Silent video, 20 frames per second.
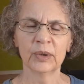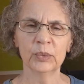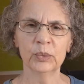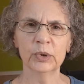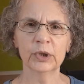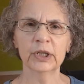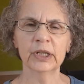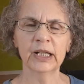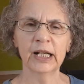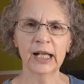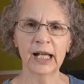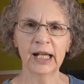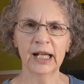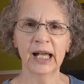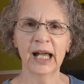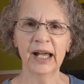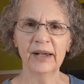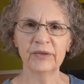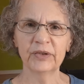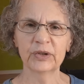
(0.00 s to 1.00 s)
We're going to
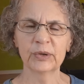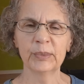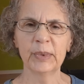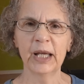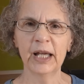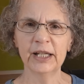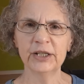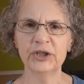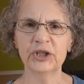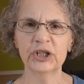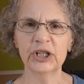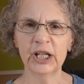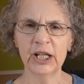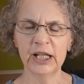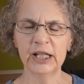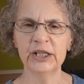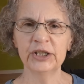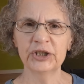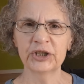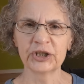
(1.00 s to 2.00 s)
have some
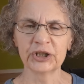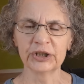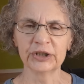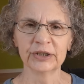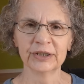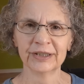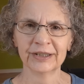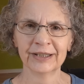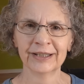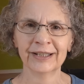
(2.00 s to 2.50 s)
education.